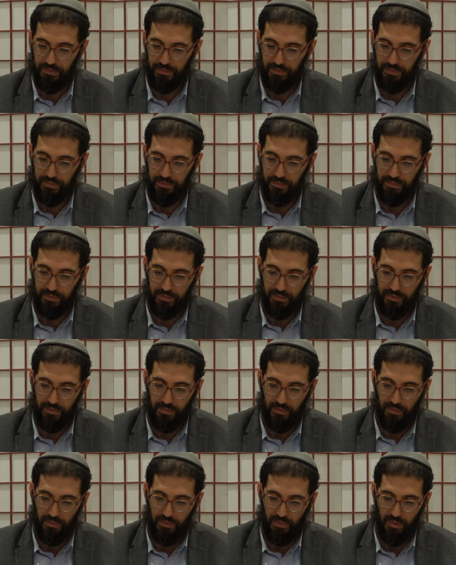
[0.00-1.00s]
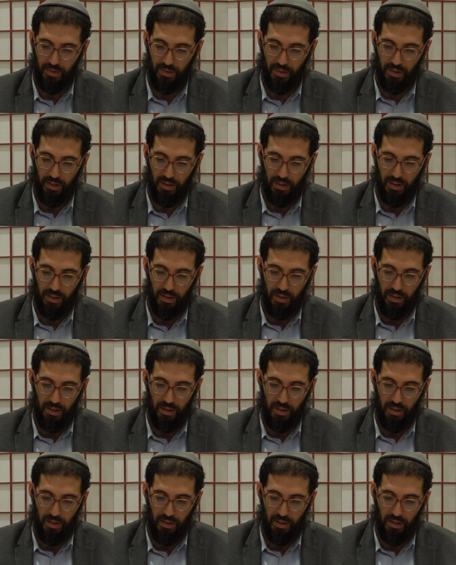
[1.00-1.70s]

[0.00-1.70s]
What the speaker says: (silence)